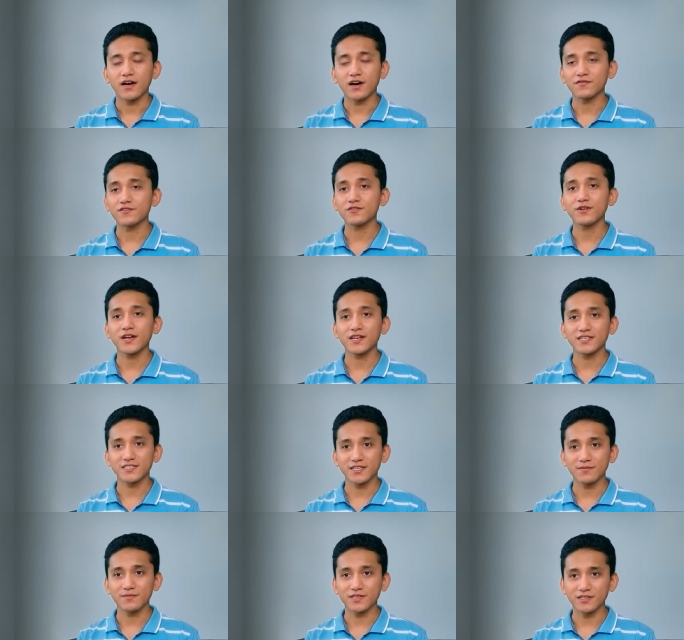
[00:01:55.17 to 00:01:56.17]
After I
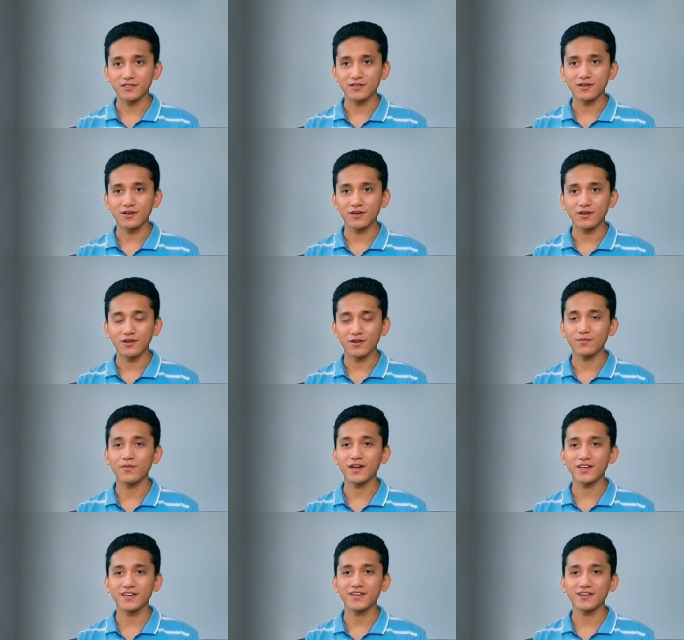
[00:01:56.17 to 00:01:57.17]
accepted
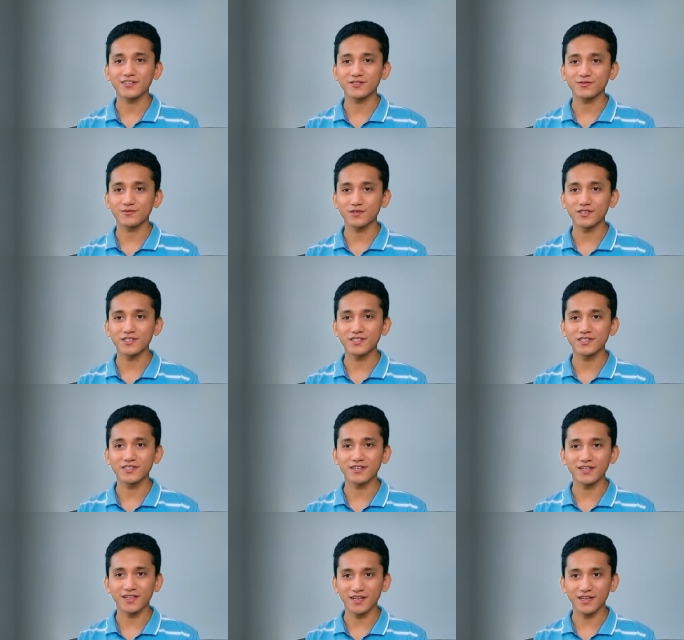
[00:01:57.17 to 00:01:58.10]
Almighty God's work in the